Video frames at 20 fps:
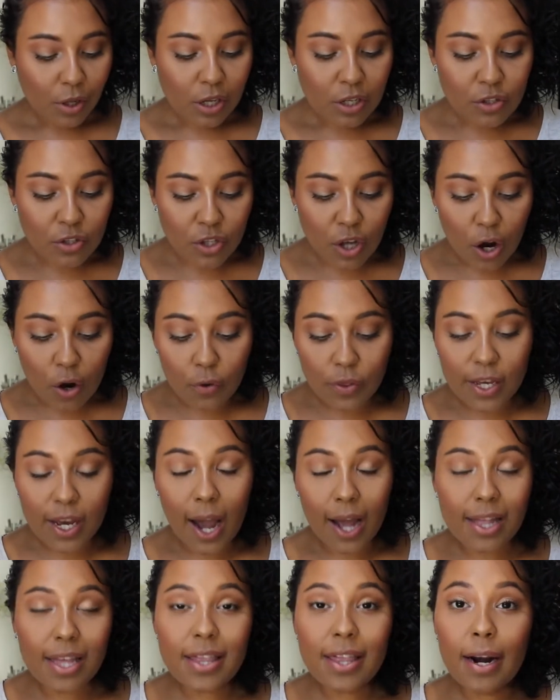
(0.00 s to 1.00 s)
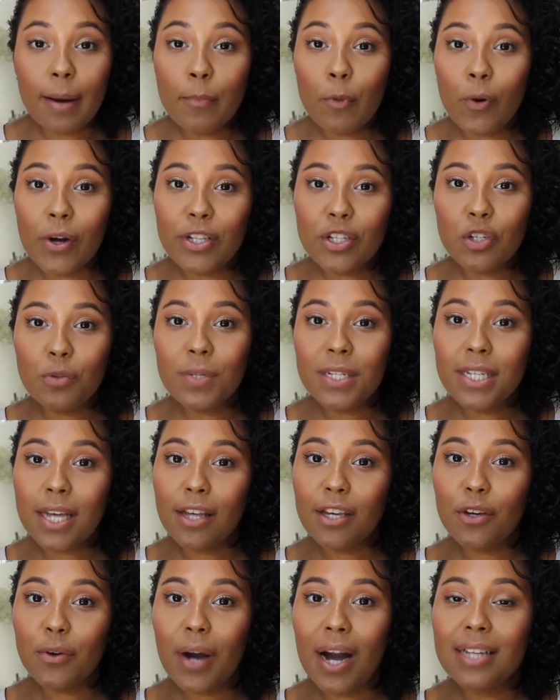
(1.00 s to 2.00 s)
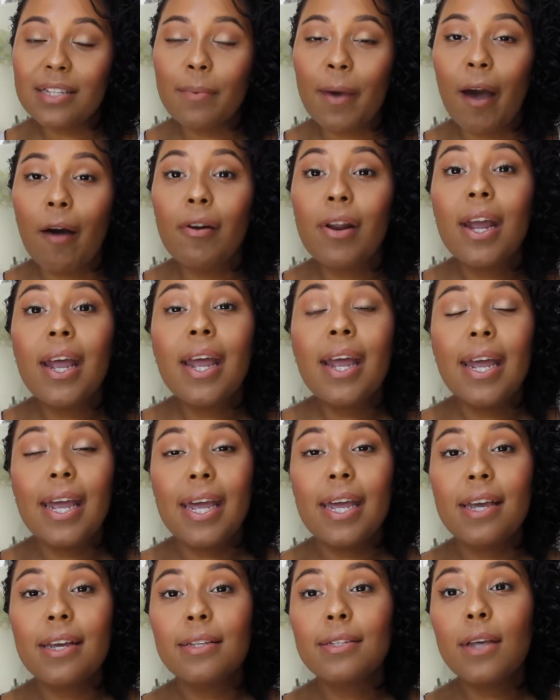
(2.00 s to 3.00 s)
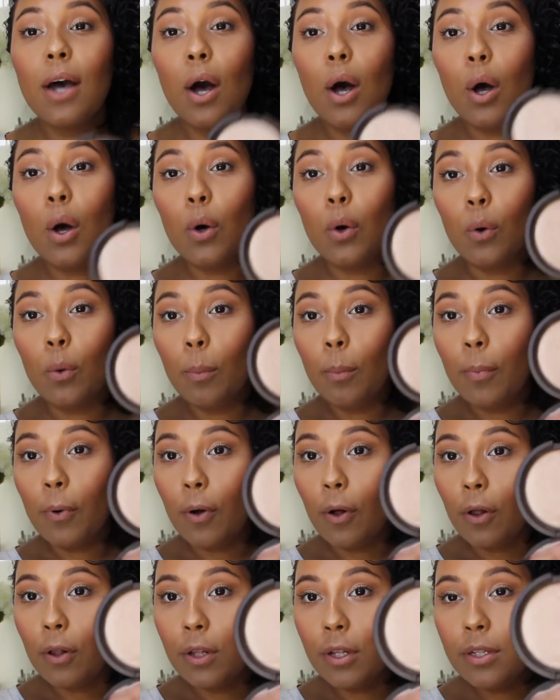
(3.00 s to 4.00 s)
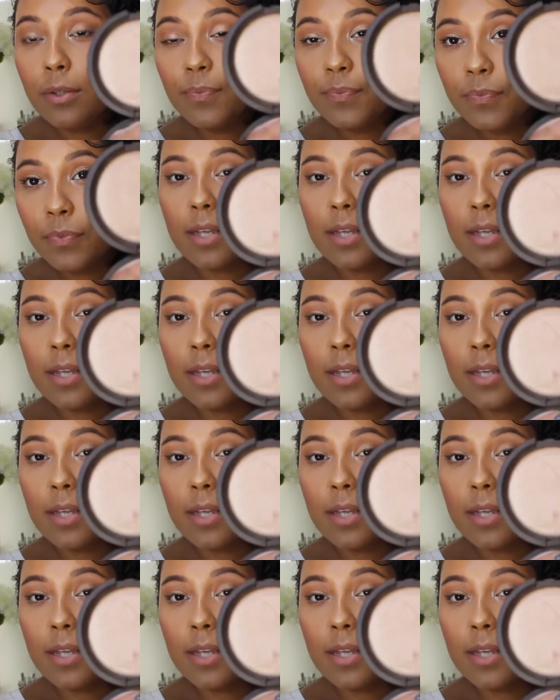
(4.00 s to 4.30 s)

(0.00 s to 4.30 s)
So the highlight that I'm going to be telling you guys about is Opal.